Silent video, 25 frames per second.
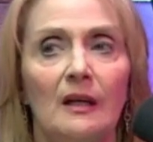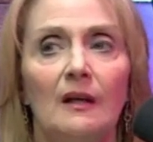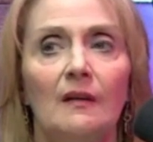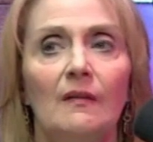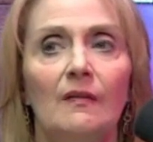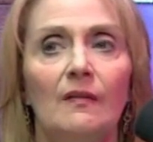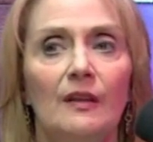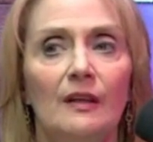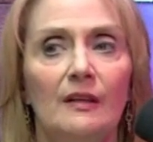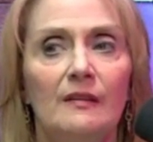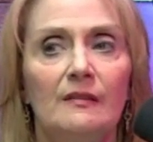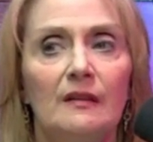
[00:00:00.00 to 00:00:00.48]

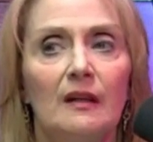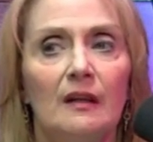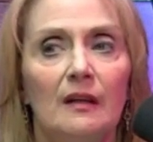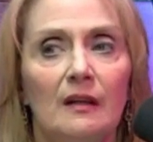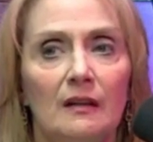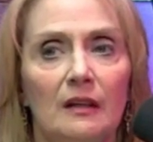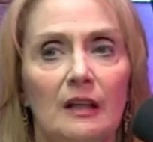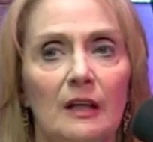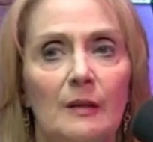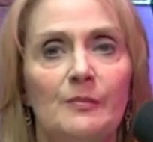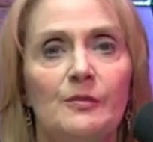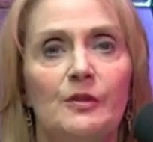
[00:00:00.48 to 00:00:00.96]
this
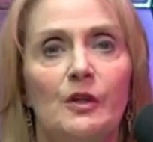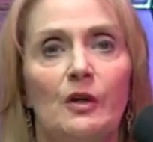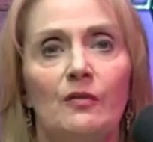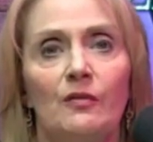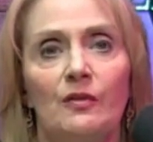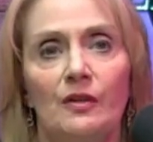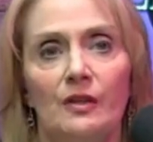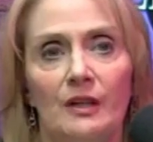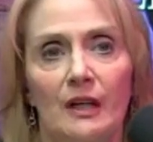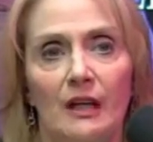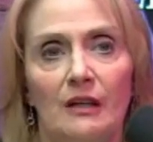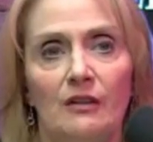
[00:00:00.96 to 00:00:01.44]
eclipse over
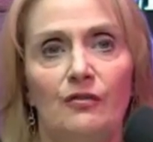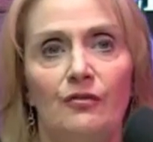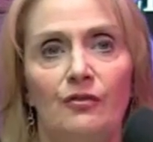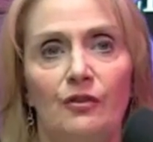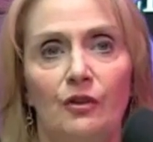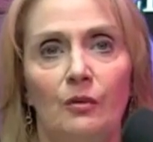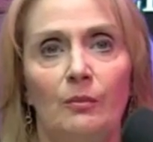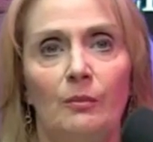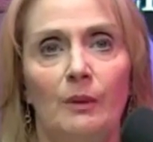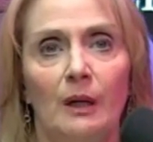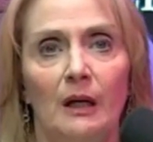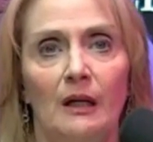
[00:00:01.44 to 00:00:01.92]
the next
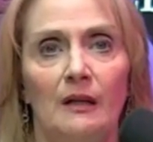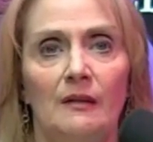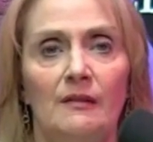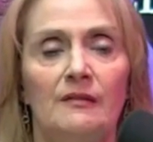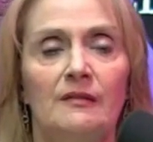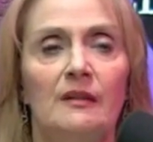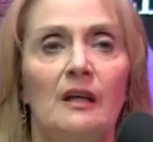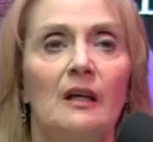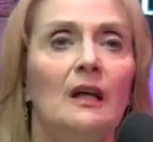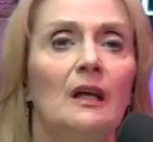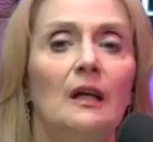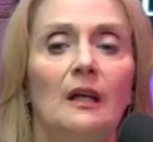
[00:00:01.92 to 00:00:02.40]
few months